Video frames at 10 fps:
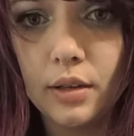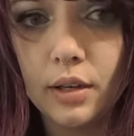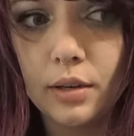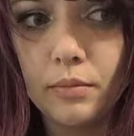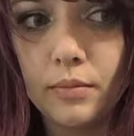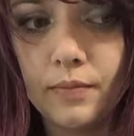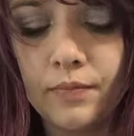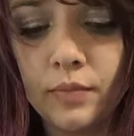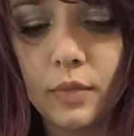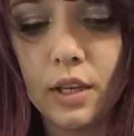Um,
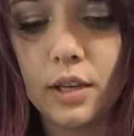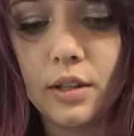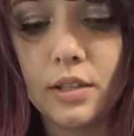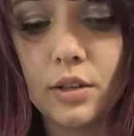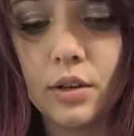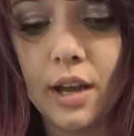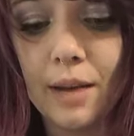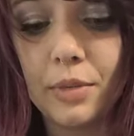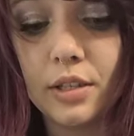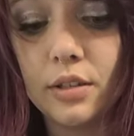and this could
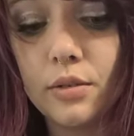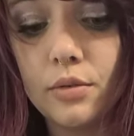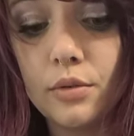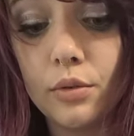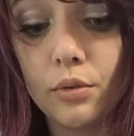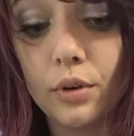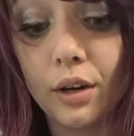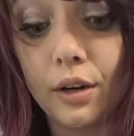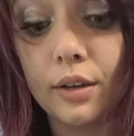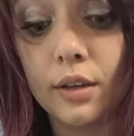happen soon,
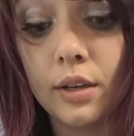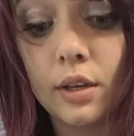or